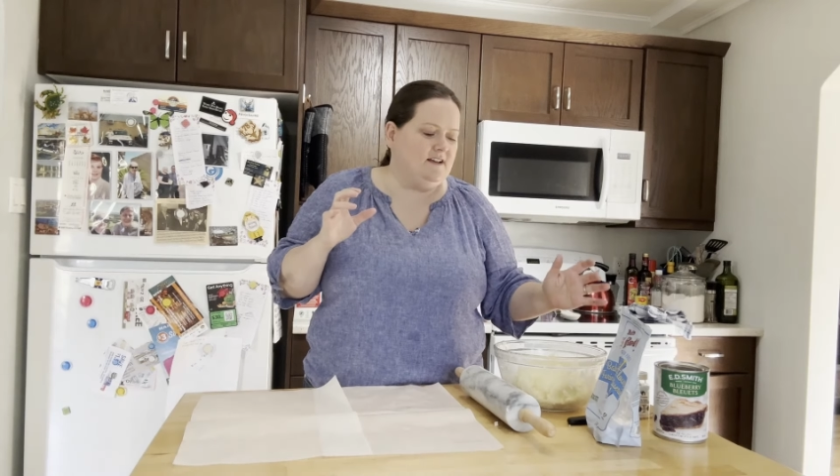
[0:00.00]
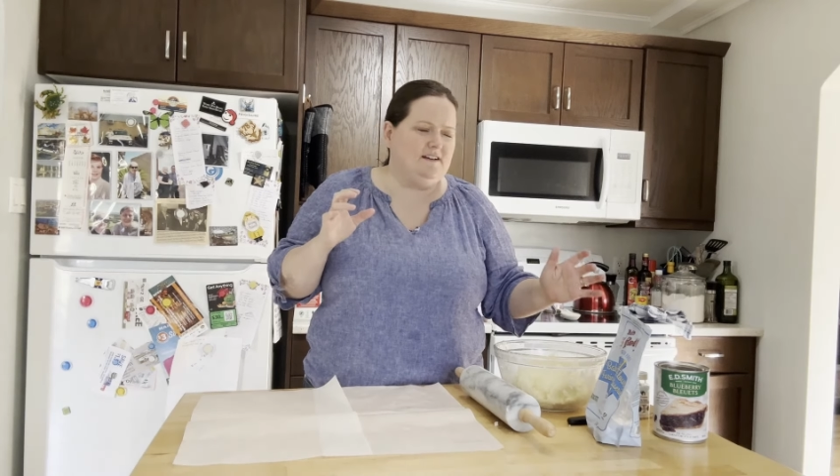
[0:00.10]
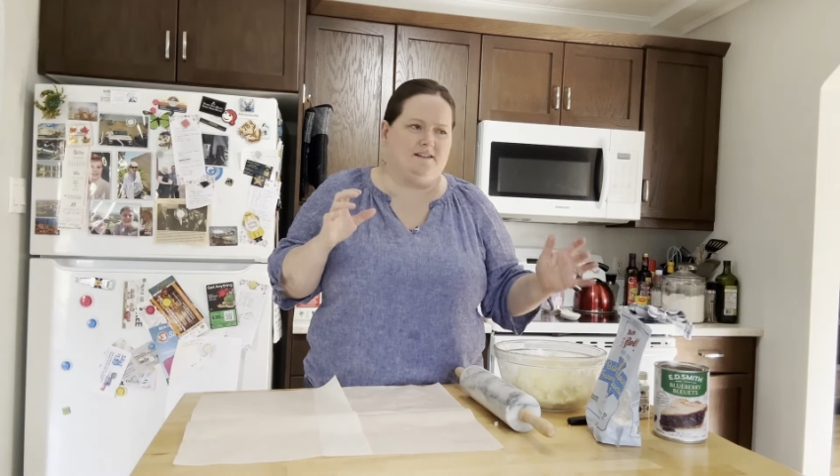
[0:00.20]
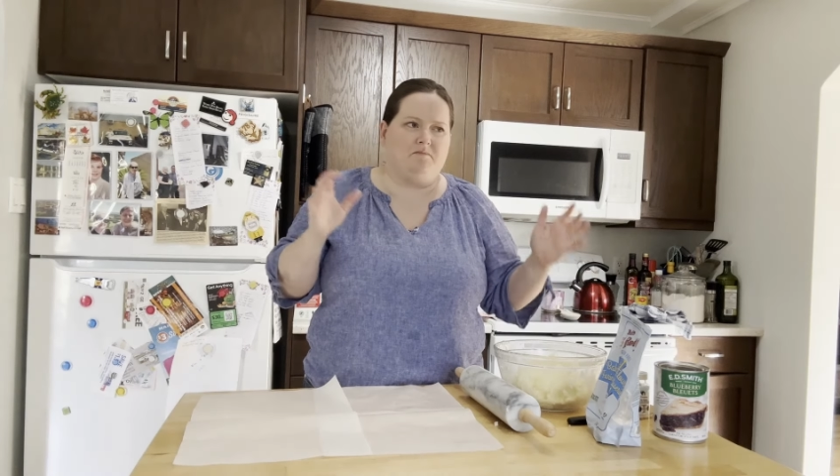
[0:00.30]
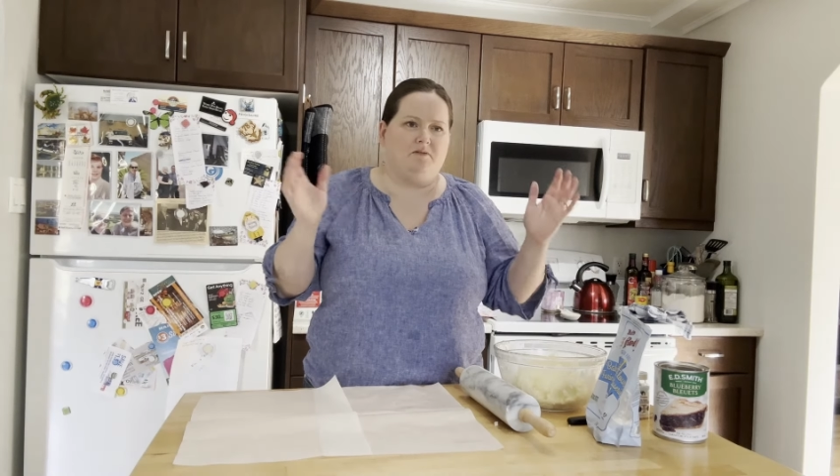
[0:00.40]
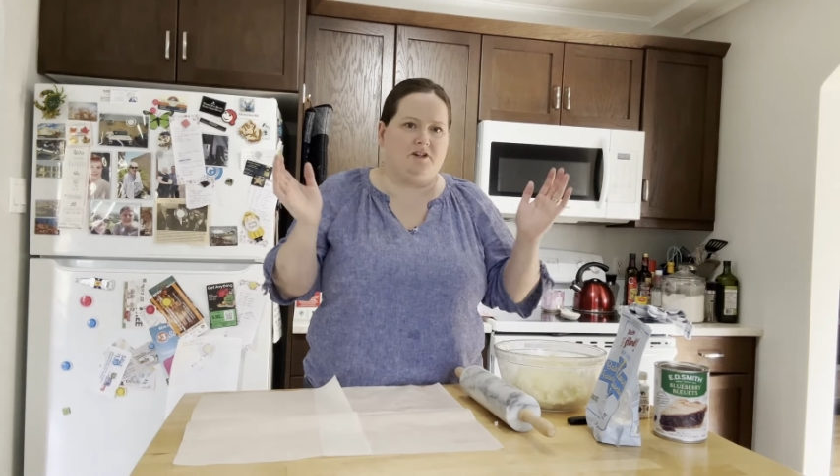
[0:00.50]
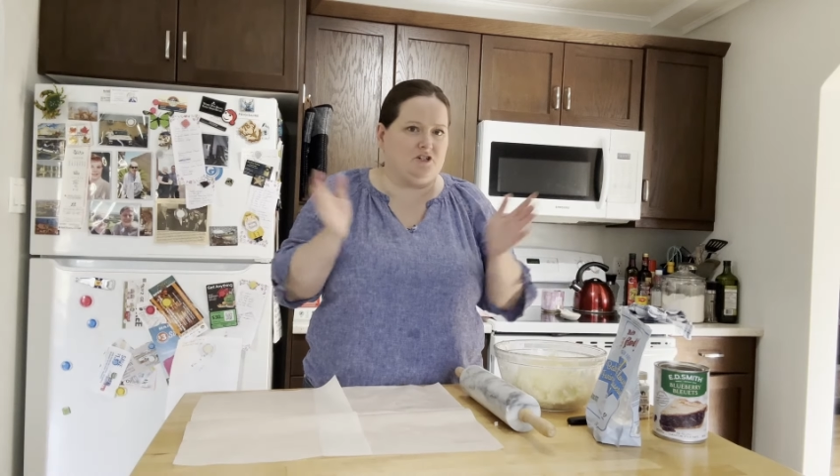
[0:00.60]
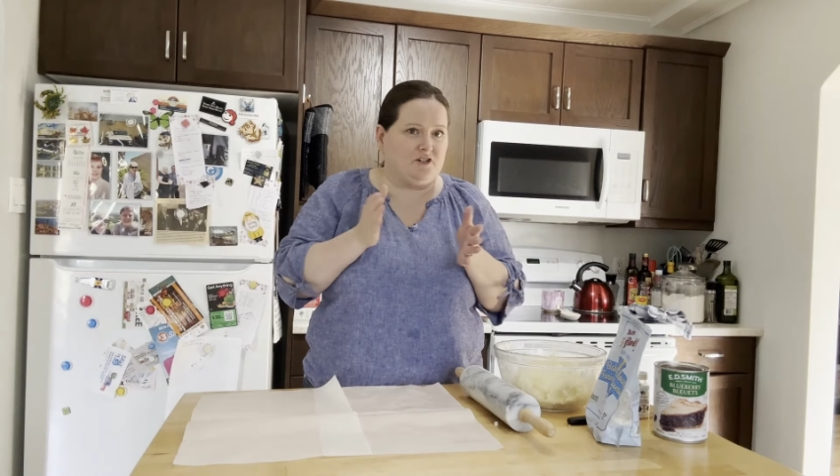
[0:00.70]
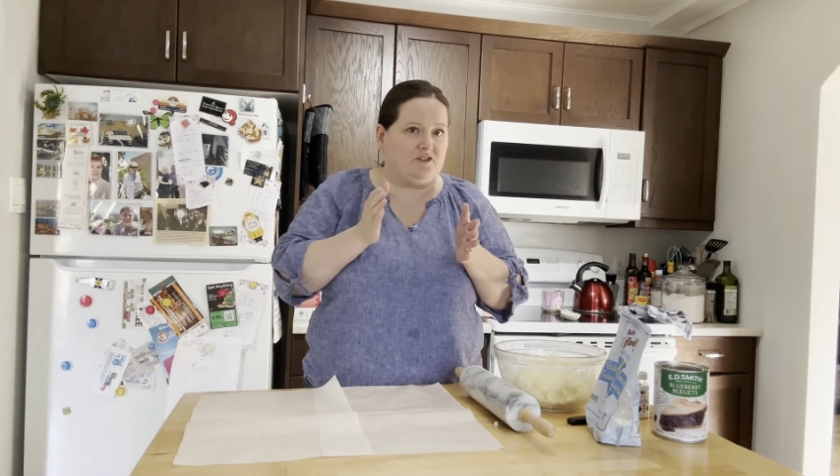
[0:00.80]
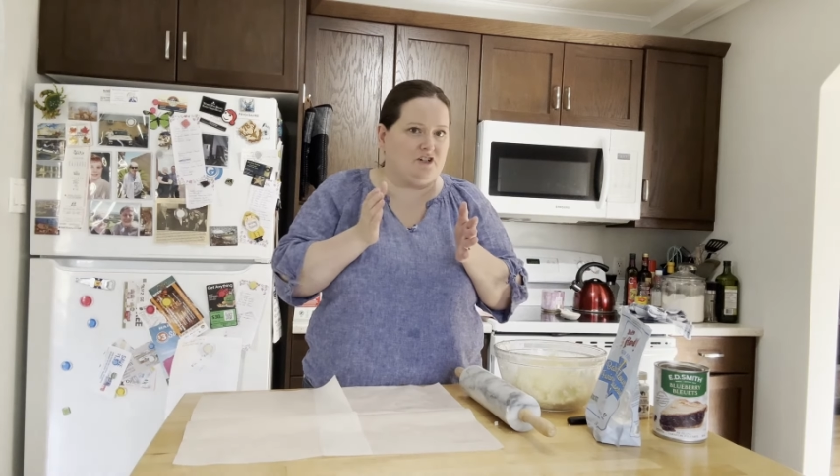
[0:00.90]
because I'm pretty
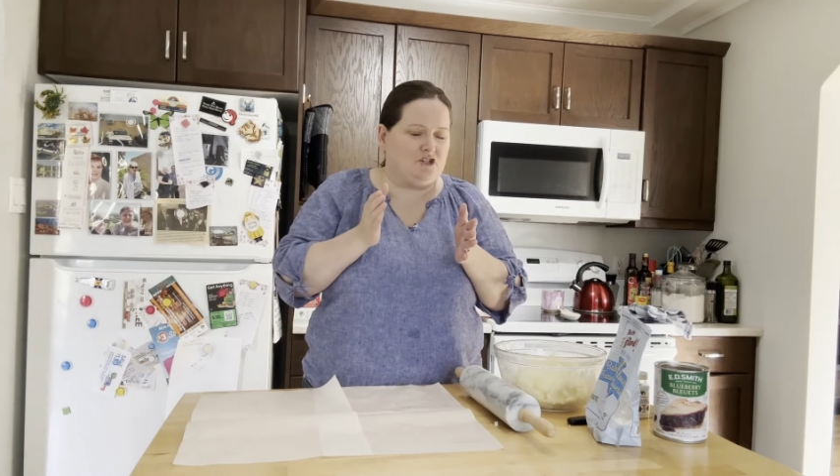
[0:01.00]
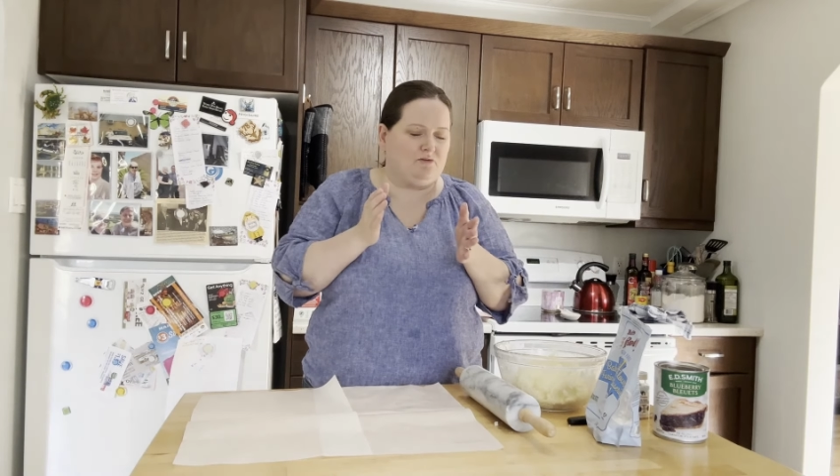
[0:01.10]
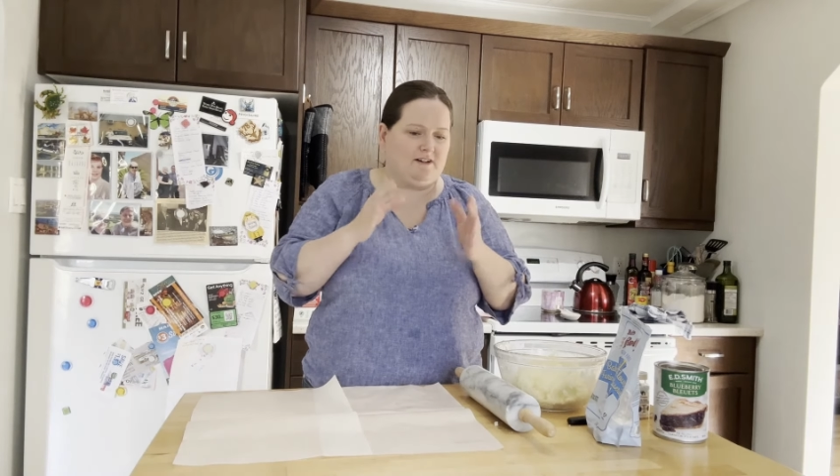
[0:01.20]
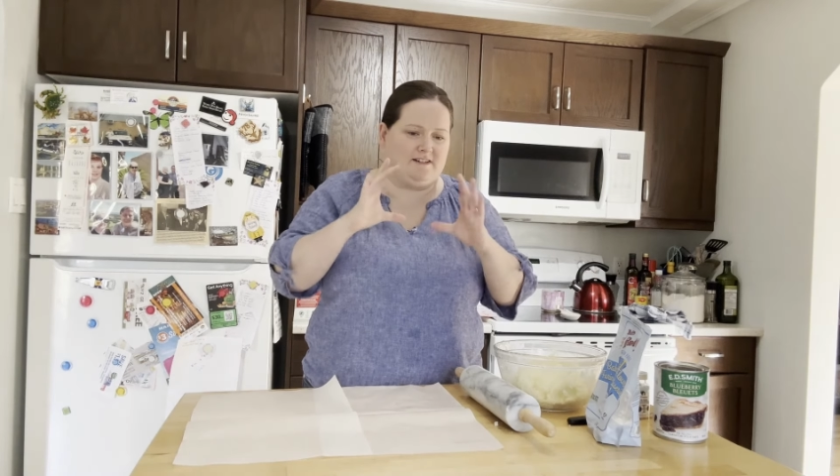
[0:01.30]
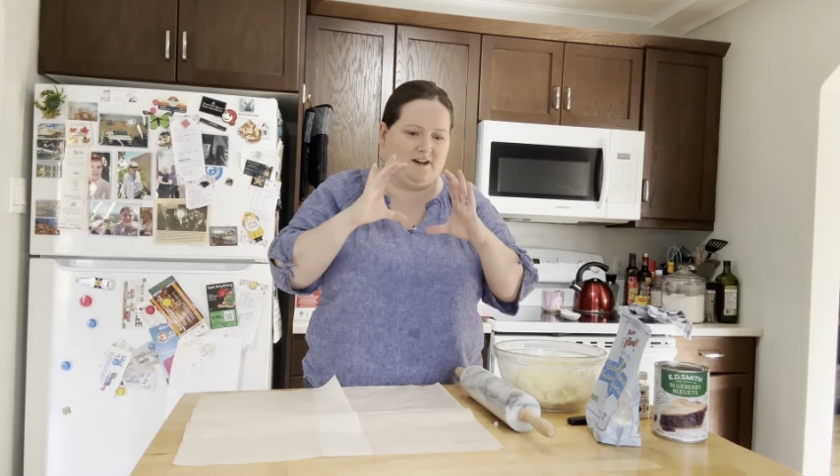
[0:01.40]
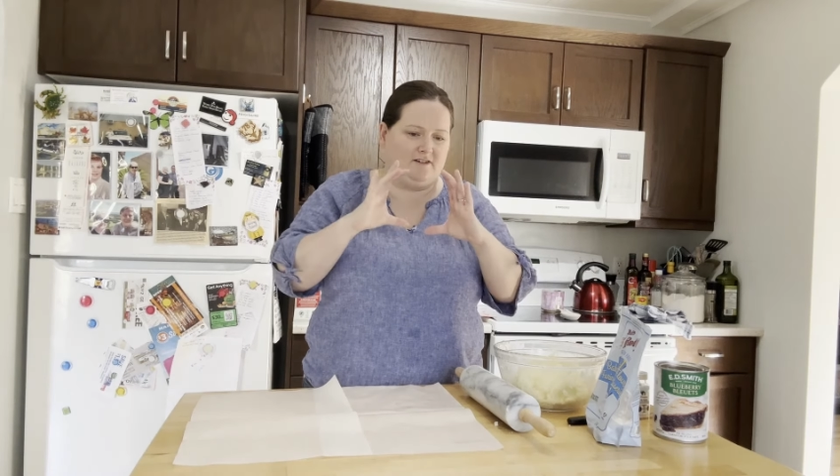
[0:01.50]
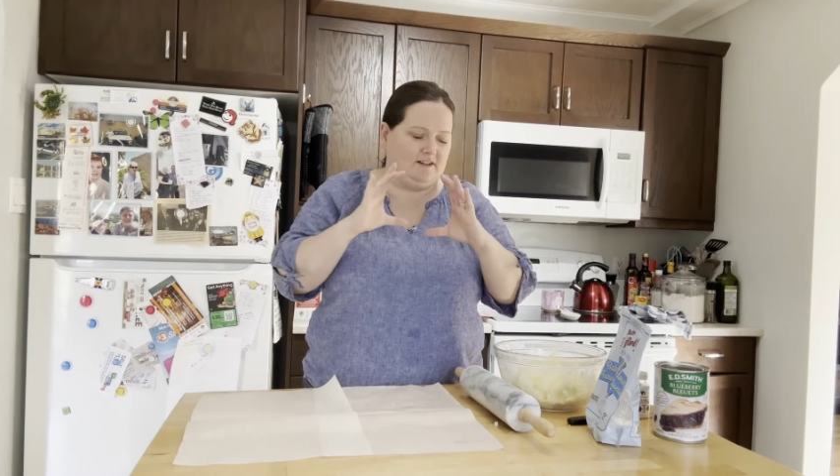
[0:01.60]
sure it's going to shrink down a